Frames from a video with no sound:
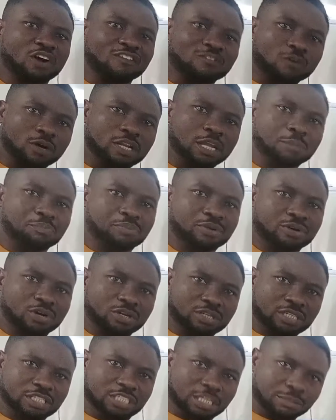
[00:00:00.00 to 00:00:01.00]
of what a
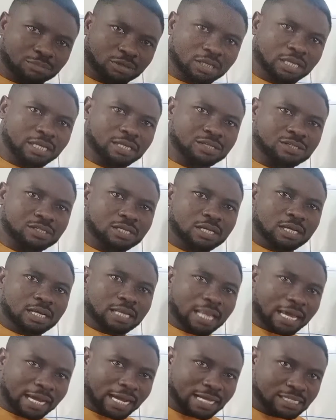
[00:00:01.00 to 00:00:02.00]
periodic table is.
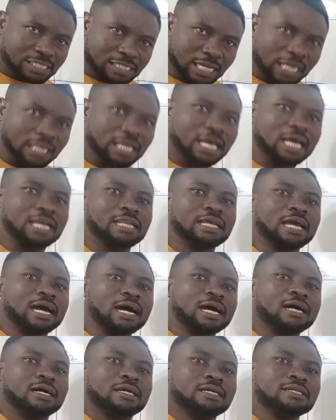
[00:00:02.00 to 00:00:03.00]
Like I said
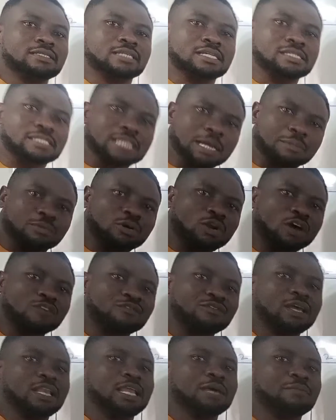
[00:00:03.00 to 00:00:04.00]
earlier, it's a table
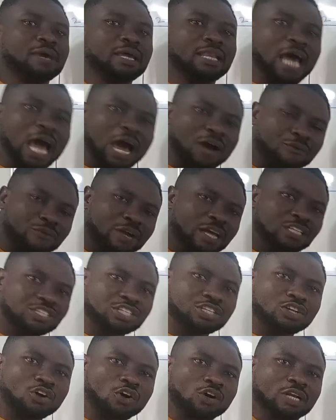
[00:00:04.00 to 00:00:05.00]
of elements
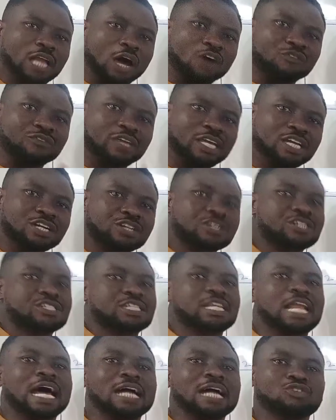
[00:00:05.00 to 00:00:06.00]
arranged in order of
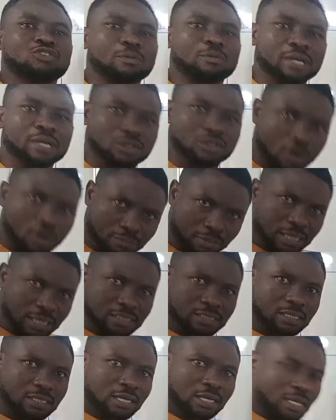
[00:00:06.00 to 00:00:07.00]
increasing atomic numbers.